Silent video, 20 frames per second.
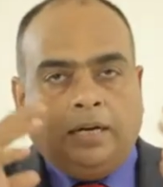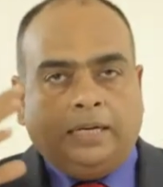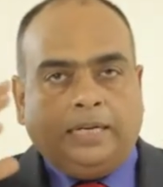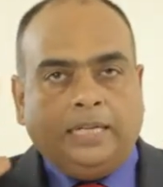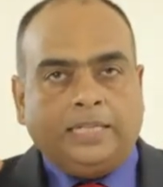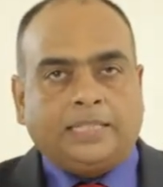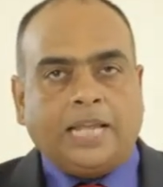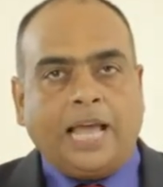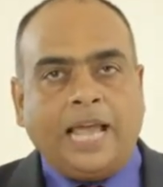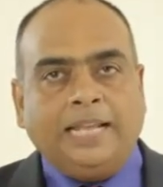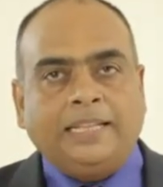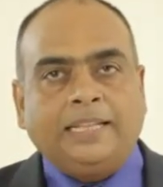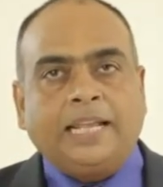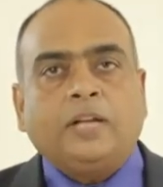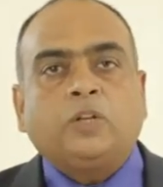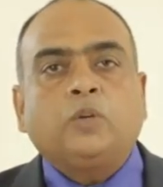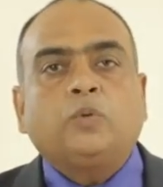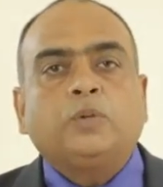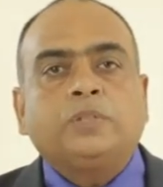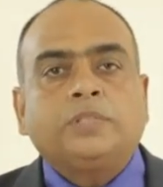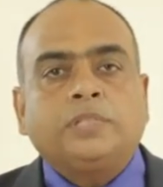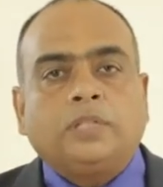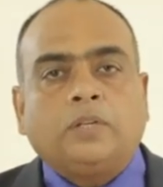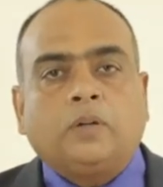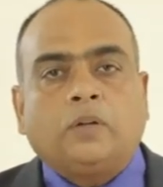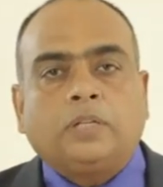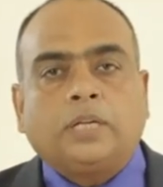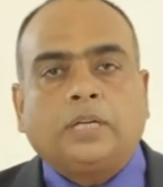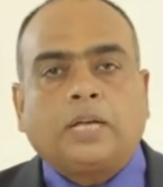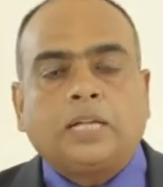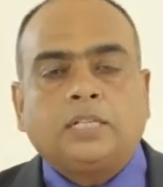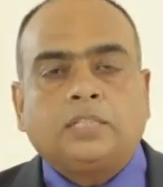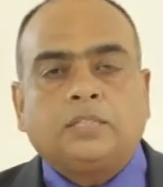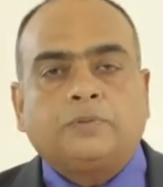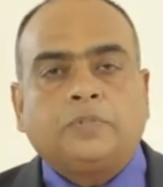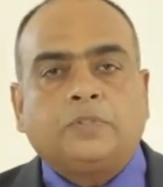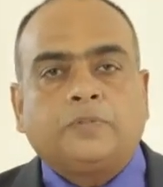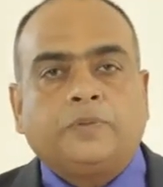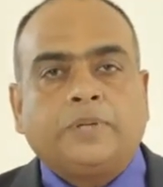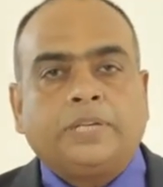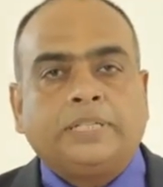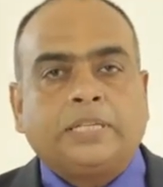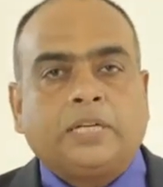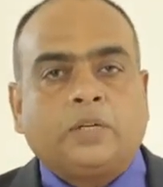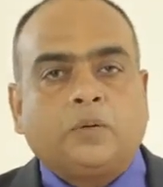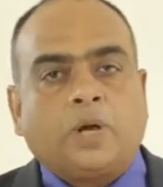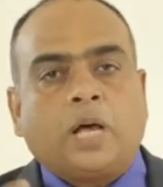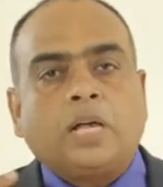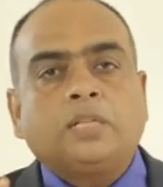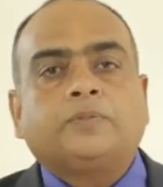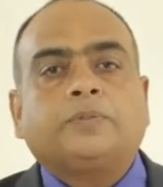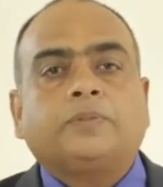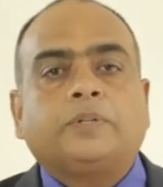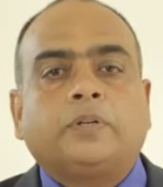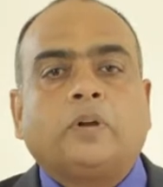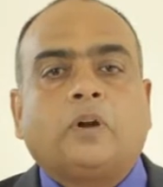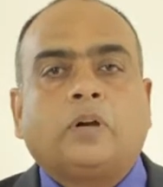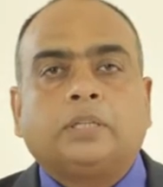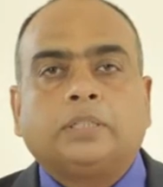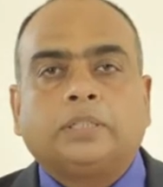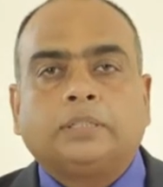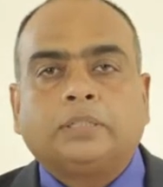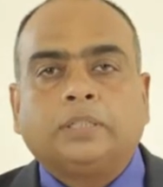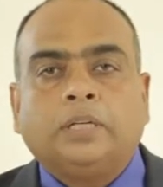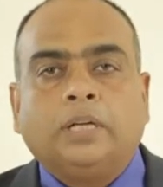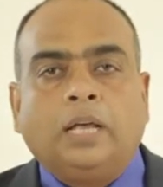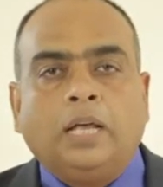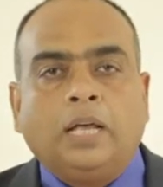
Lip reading: design that you will see on the customer's face that you ask for an order.